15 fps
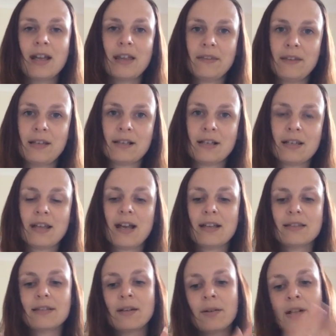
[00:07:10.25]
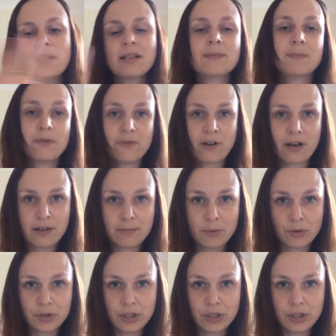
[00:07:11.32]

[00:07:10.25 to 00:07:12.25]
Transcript: and things like that, so I just prefer the more